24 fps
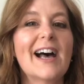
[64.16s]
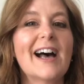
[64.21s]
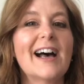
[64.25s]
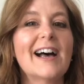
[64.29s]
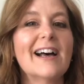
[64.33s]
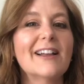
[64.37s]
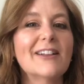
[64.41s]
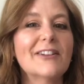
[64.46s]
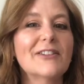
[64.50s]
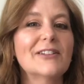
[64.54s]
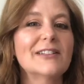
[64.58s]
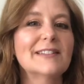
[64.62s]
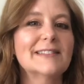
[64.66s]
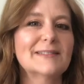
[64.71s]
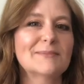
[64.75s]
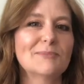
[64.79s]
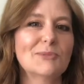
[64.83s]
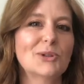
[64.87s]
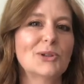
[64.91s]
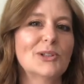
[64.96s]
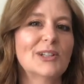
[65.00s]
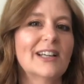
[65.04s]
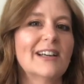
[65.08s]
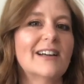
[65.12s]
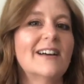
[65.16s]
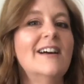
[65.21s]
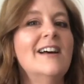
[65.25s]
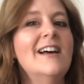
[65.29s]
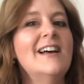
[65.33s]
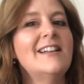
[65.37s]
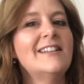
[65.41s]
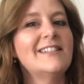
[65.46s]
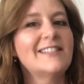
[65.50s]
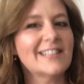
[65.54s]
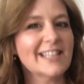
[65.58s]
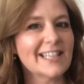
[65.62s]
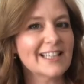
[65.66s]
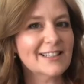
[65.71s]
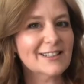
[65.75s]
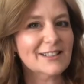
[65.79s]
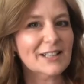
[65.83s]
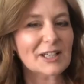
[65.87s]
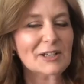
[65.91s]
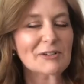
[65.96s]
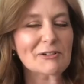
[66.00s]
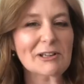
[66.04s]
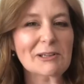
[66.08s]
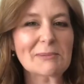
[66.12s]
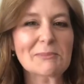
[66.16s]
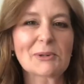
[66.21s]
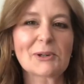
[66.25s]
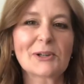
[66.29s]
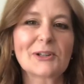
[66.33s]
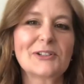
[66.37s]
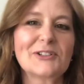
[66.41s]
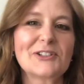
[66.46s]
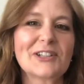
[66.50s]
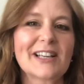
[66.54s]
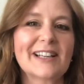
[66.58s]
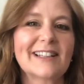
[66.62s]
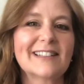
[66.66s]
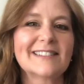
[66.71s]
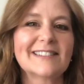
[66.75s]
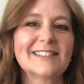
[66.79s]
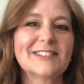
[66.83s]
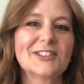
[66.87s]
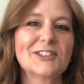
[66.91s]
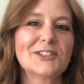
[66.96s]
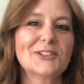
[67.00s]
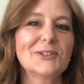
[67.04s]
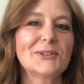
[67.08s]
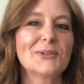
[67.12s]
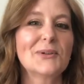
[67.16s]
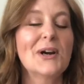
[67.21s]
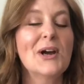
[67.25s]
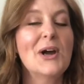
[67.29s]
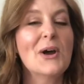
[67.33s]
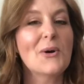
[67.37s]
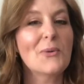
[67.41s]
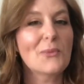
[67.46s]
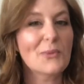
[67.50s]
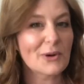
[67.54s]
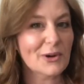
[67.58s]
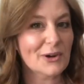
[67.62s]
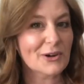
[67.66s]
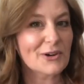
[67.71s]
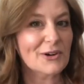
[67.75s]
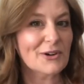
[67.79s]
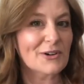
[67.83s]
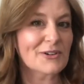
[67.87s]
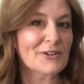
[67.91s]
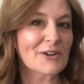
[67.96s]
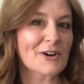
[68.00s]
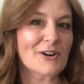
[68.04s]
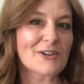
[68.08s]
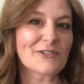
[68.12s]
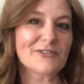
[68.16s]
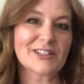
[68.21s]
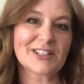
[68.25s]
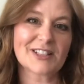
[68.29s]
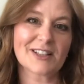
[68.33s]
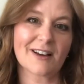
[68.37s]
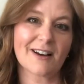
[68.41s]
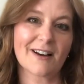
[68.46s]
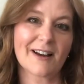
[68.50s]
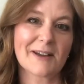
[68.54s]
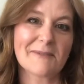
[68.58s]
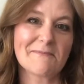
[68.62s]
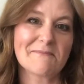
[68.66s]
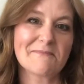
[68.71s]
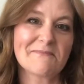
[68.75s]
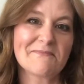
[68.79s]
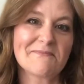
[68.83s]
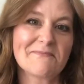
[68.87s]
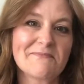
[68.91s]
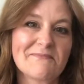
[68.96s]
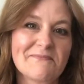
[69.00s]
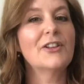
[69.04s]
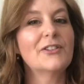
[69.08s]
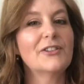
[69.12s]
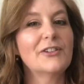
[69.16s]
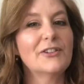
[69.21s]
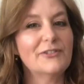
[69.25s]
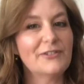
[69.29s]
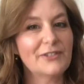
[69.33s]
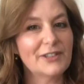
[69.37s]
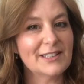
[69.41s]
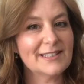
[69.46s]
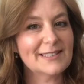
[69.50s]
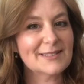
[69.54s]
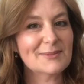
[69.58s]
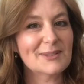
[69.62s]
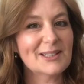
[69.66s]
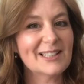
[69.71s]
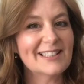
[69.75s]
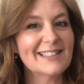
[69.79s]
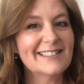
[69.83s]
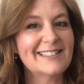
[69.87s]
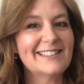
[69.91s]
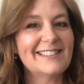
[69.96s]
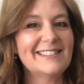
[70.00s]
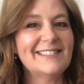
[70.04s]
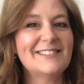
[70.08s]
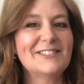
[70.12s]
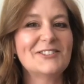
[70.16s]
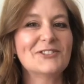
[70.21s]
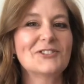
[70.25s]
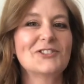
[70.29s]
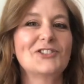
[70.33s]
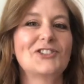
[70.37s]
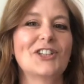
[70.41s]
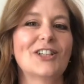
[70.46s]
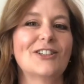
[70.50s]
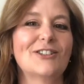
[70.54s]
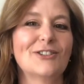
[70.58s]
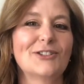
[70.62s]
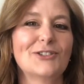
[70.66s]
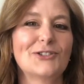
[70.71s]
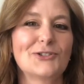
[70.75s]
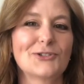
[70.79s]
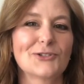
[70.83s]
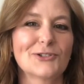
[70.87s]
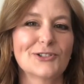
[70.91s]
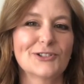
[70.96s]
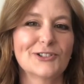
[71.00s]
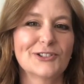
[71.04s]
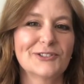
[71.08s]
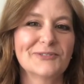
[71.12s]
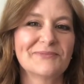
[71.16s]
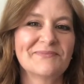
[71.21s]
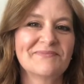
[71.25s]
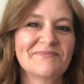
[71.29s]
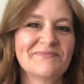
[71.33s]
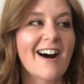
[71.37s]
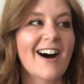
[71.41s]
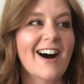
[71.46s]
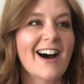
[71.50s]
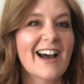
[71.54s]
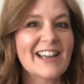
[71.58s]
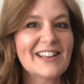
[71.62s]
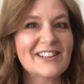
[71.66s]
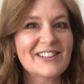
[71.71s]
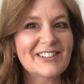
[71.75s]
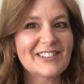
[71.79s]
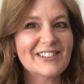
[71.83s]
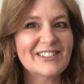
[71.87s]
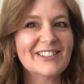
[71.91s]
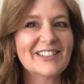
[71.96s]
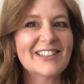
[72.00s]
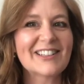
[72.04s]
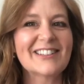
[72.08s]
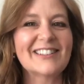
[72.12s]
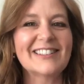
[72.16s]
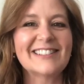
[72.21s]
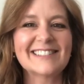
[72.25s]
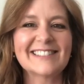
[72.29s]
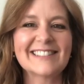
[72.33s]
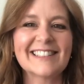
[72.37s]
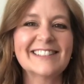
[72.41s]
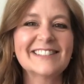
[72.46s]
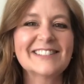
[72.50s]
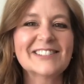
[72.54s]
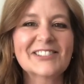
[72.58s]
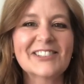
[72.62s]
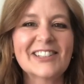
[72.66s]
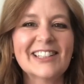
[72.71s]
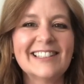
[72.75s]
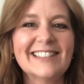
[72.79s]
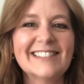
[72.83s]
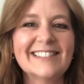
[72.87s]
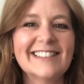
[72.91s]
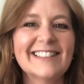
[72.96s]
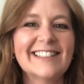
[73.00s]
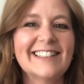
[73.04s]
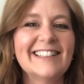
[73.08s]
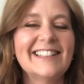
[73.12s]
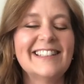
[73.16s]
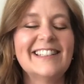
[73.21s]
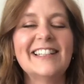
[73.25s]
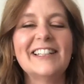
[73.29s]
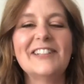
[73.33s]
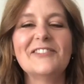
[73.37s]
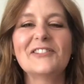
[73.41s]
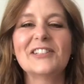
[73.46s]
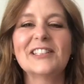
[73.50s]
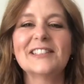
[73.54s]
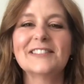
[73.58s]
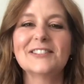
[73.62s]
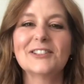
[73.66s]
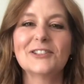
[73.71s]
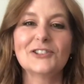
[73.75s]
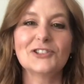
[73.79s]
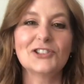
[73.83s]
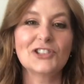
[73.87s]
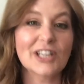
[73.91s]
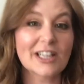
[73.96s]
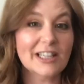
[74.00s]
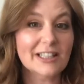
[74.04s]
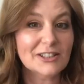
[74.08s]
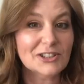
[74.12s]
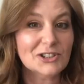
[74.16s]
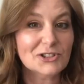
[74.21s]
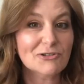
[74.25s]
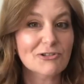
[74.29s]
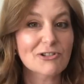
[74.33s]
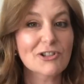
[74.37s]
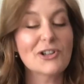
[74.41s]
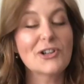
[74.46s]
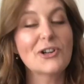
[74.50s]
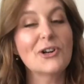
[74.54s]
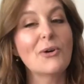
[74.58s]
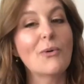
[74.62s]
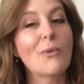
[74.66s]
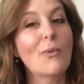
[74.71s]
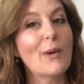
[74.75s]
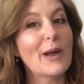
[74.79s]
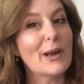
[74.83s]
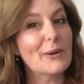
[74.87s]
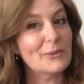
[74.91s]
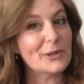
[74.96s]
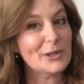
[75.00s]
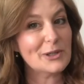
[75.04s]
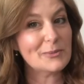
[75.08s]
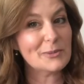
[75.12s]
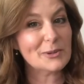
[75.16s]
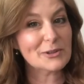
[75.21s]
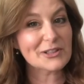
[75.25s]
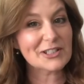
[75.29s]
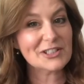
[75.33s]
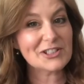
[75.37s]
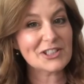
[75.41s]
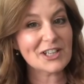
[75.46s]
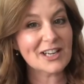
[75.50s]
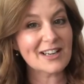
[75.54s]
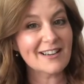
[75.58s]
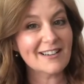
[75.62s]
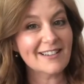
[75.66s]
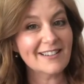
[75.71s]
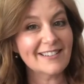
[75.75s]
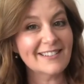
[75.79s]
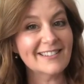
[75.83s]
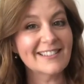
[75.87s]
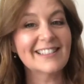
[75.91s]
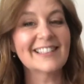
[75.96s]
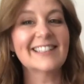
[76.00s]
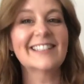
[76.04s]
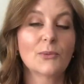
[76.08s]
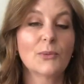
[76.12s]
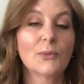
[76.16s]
other smaller decluttering projects to work on over time. The first one is your junk drawer. I know, this sounds crazy. If there's no junk drawer, where will you put the junk?